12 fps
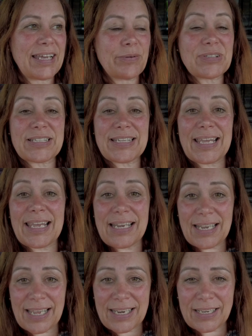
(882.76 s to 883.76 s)
I was at
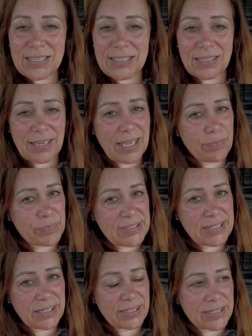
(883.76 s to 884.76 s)
Hill End
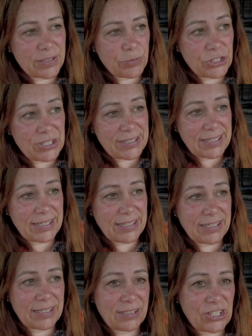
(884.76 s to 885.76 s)
campsite, which is
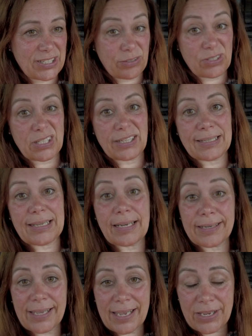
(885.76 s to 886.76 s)
in just outside
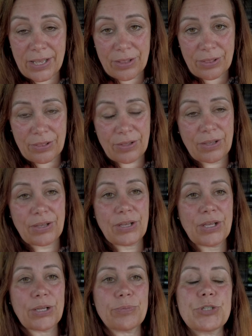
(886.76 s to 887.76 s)
Llangenneth,
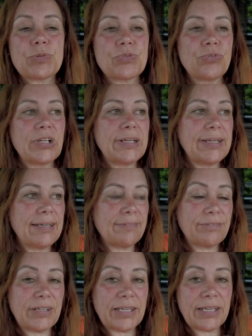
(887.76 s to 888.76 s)
which was really
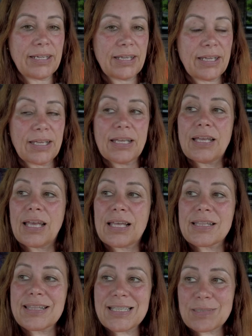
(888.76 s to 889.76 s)
lovely.
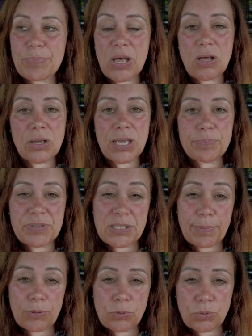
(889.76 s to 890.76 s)
And this park up is
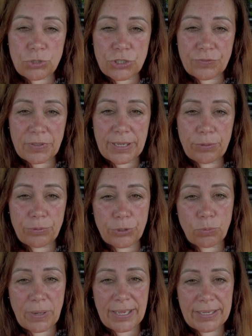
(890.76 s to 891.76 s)
about a quarter of an hour
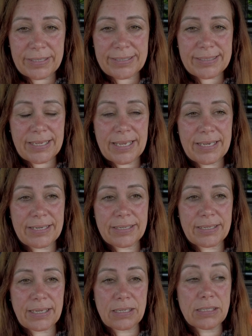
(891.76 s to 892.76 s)
away. It's
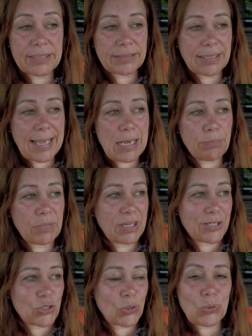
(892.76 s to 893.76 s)
in a little
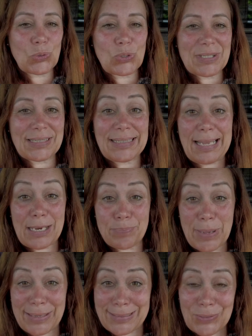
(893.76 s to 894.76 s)
hamlet called
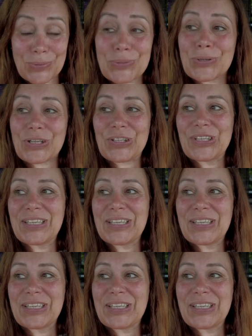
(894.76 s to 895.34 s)
Llanmadoc,